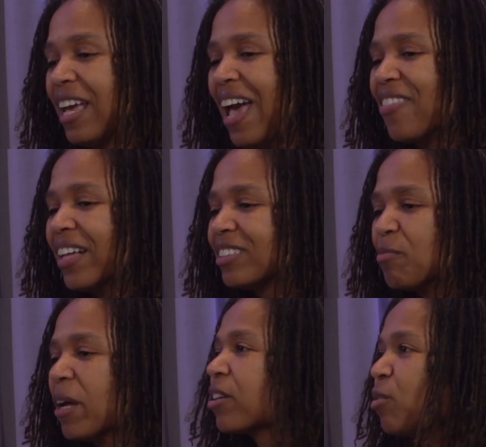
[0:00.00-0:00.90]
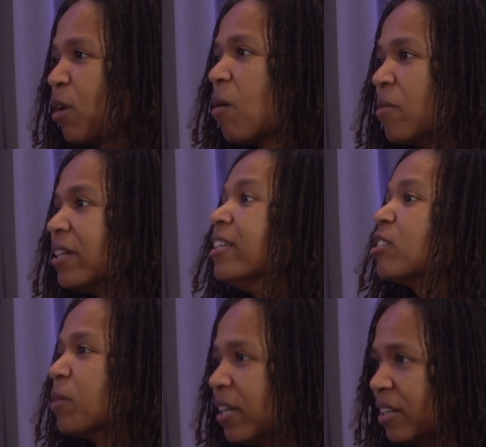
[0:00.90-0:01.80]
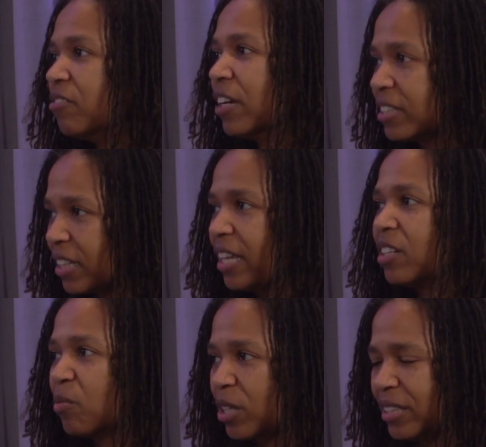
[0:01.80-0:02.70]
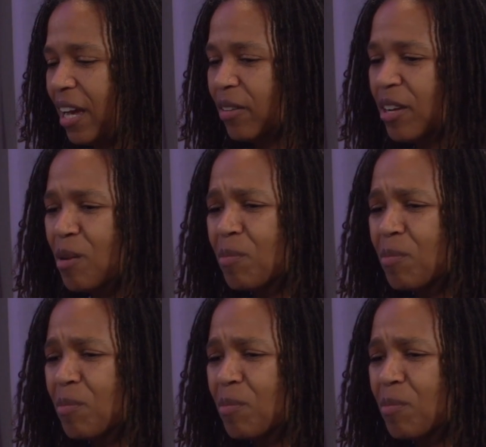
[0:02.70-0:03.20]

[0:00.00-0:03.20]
and that's a medical problem that needs to be investigated and worked out.